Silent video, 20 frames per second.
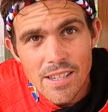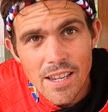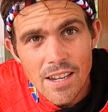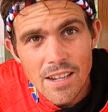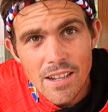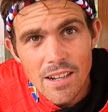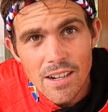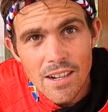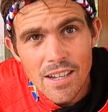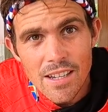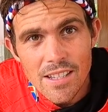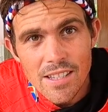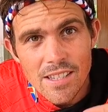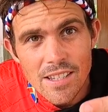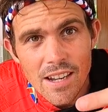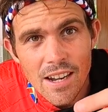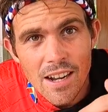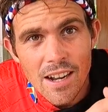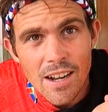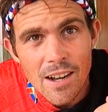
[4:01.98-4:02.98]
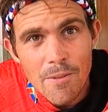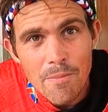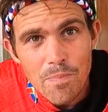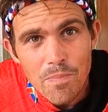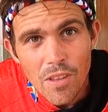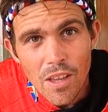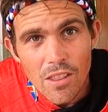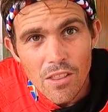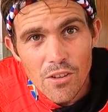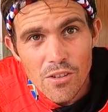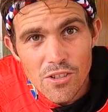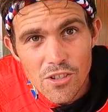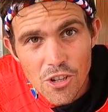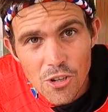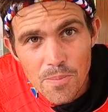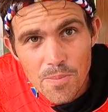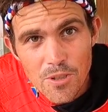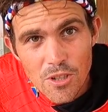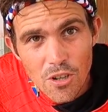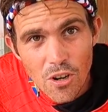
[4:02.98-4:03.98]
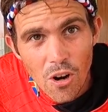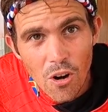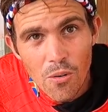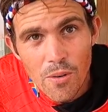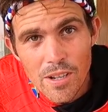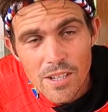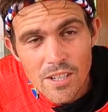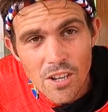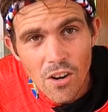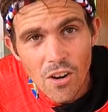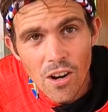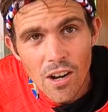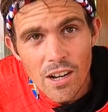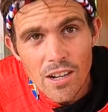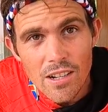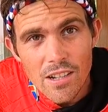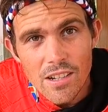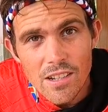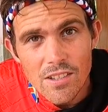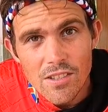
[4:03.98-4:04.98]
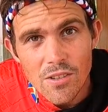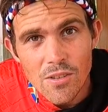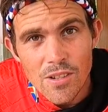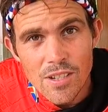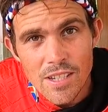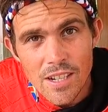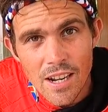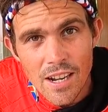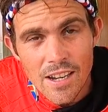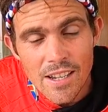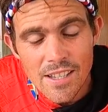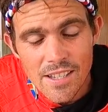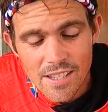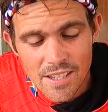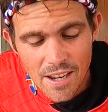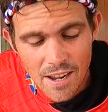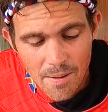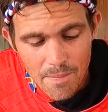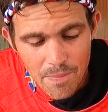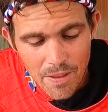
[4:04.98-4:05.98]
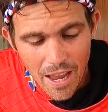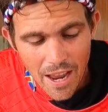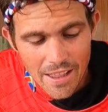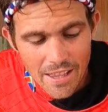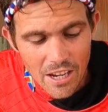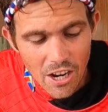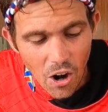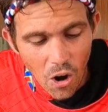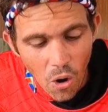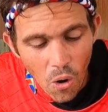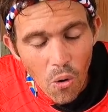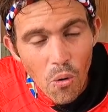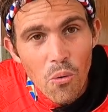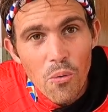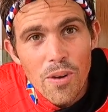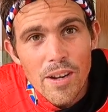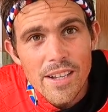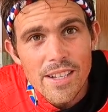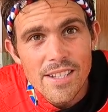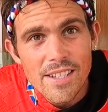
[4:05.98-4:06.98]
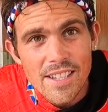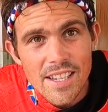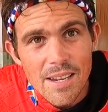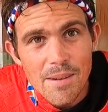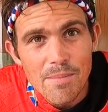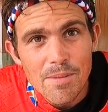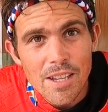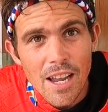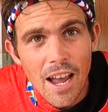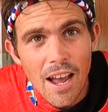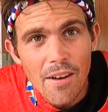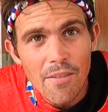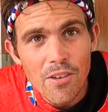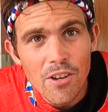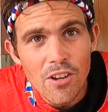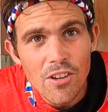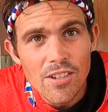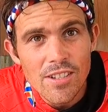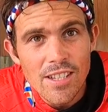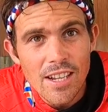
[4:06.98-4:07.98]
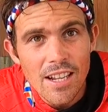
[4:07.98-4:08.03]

sinigang isda. Their soups are always hot, so it's nice. And they always seem to have a good